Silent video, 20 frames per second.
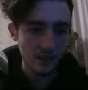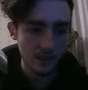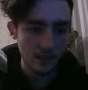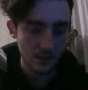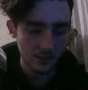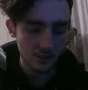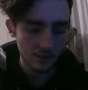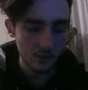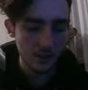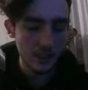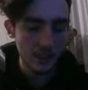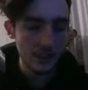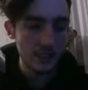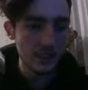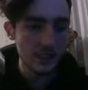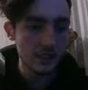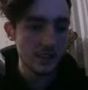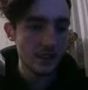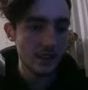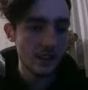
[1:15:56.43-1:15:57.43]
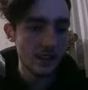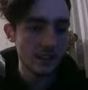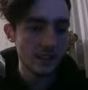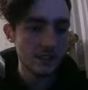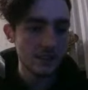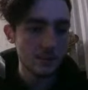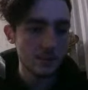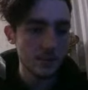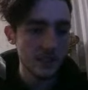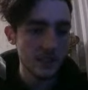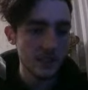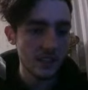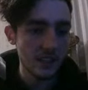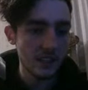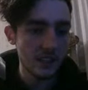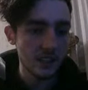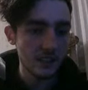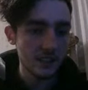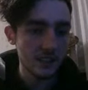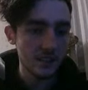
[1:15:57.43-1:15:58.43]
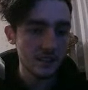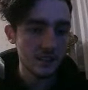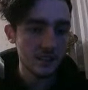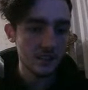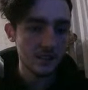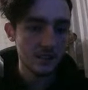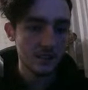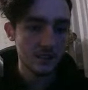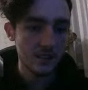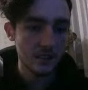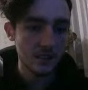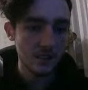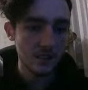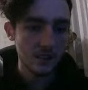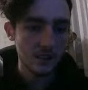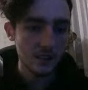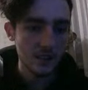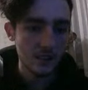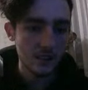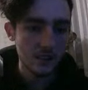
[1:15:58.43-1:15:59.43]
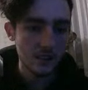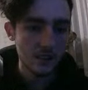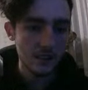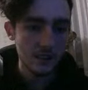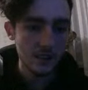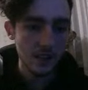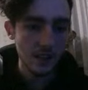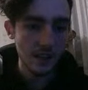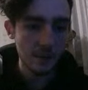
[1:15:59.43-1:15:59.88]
we need that to be a game